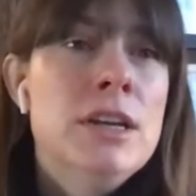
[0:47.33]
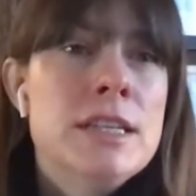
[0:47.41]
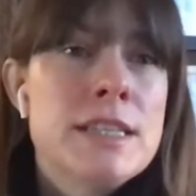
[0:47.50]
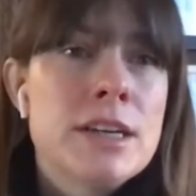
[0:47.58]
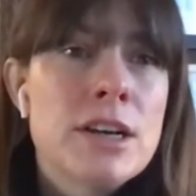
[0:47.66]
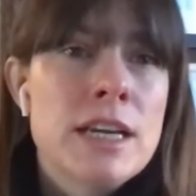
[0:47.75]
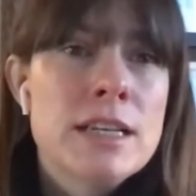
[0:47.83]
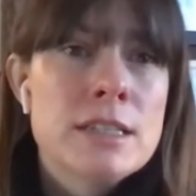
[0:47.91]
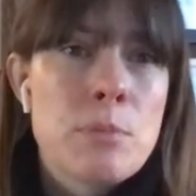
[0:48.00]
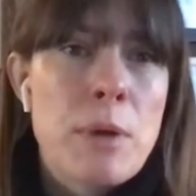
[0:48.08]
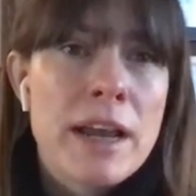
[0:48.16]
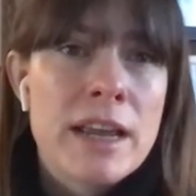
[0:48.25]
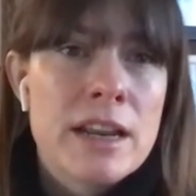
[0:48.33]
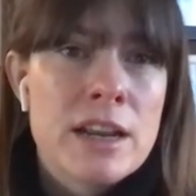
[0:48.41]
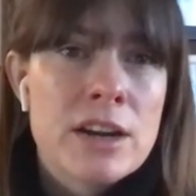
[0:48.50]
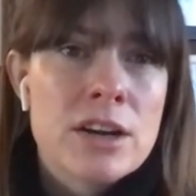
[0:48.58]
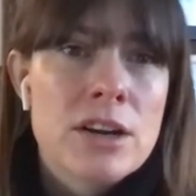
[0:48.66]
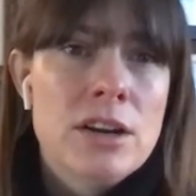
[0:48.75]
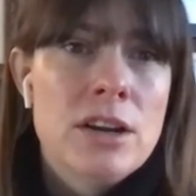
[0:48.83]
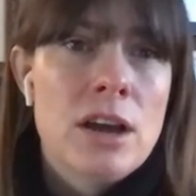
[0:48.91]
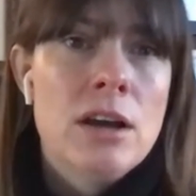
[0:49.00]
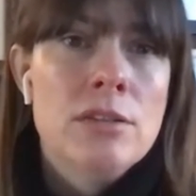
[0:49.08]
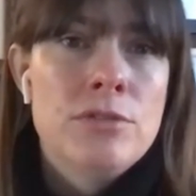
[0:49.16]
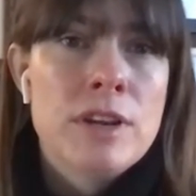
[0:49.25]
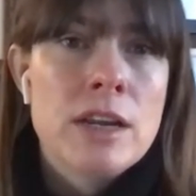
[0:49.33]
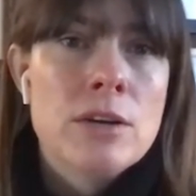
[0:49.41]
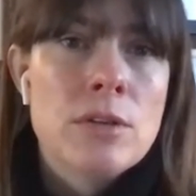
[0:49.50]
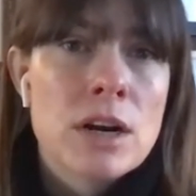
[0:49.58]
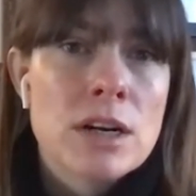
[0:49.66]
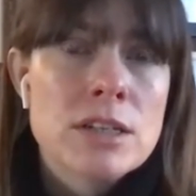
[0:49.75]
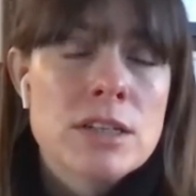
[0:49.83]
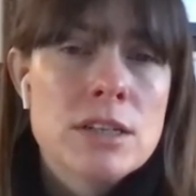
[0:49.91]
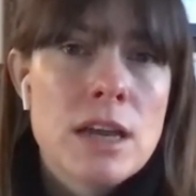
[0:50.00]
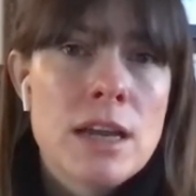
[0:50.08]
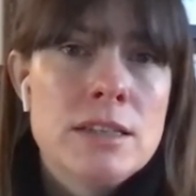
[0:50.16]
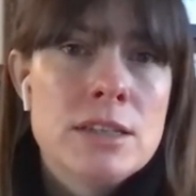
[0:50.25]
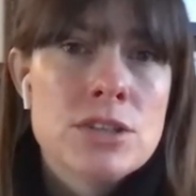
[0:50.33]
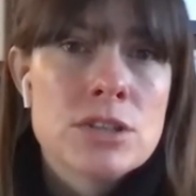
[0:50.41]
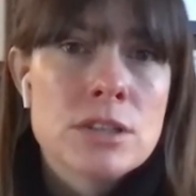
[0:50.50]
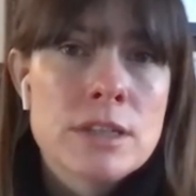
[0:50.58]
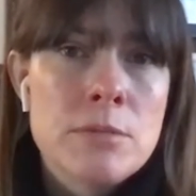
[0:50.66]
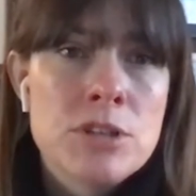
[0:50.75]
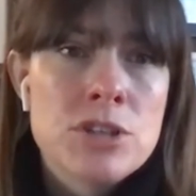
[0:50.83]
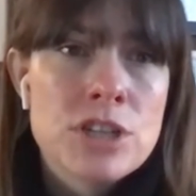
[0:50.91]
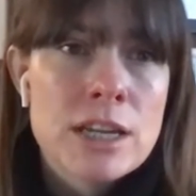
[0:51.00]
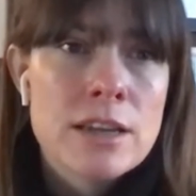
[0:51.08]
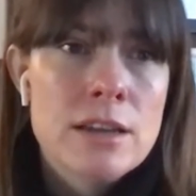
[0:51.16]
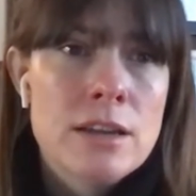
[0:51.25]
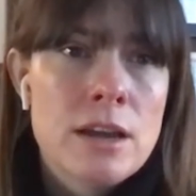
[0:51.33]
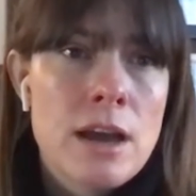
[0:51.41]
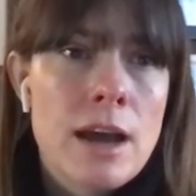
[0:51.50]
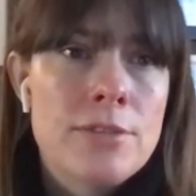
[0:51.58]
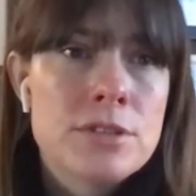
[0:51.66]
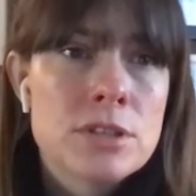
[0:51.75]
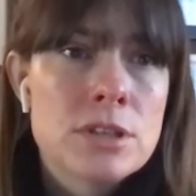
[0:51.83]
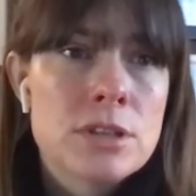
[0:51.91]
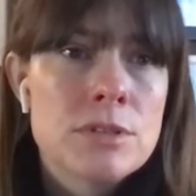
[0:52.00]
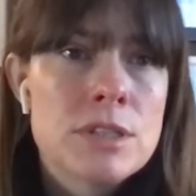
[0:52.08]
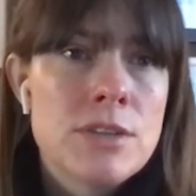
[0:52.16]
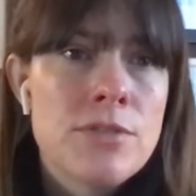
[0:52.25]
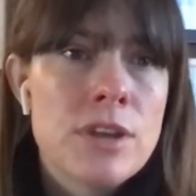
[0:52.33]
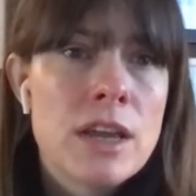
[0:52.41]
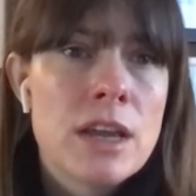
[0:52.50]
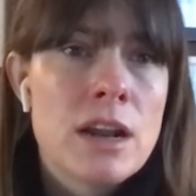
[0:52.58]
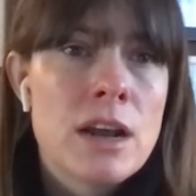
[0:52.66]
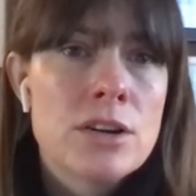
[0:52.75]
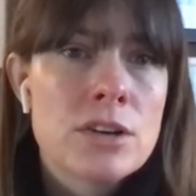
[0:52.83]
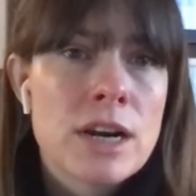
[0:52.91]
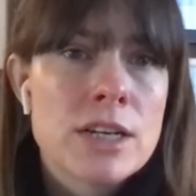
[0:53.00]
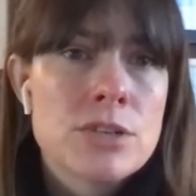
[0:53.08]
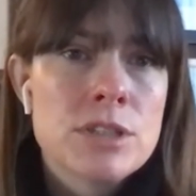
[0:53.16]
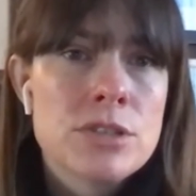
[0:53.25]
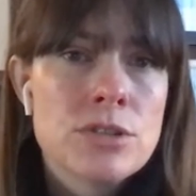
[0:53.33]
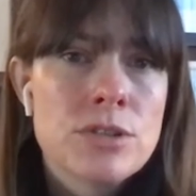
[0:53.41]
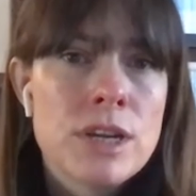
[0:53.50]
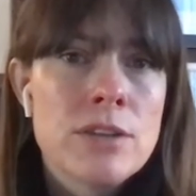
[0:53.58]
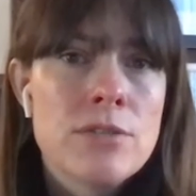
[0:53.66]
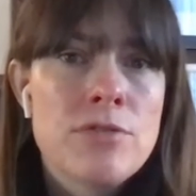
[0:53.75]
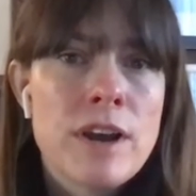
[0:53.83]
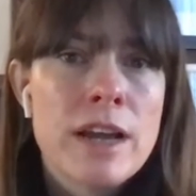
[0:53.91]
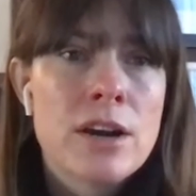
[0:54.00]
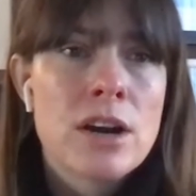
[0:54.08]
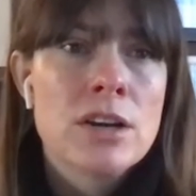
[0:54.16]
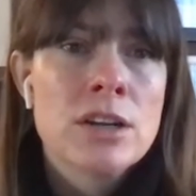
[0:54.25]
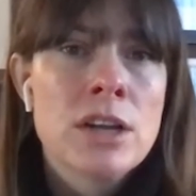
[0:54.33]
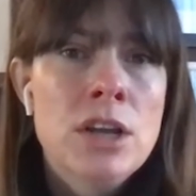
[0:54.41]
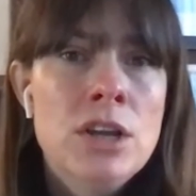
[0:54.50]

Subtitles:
Sara is a pioneer of video art and digital imaging. After receiving an undergraduate degree in fine art,